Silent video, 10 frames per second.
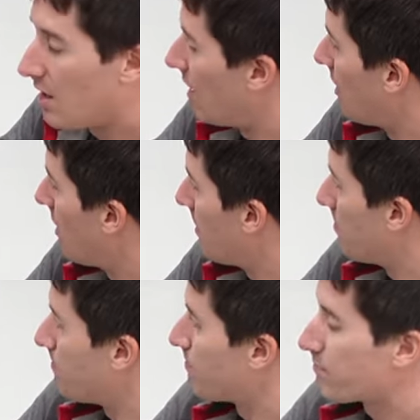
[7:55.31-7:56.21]

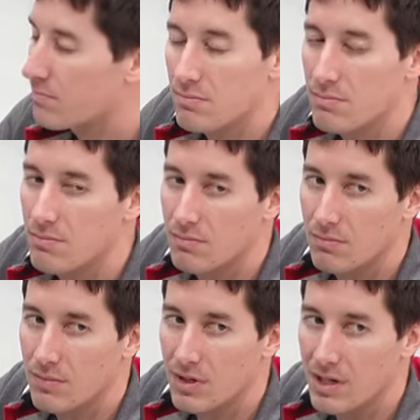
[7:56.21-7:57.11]
Um,
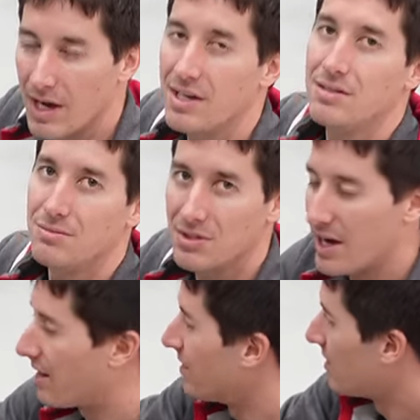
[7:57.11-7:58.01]
Eight. Eight,
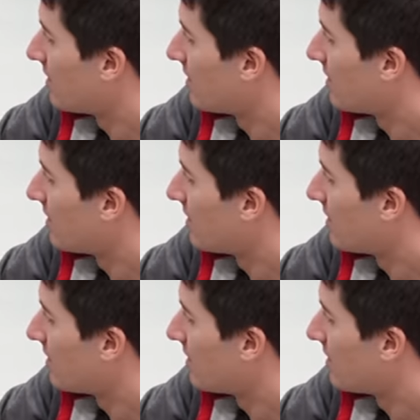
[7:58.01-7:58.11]
yeah.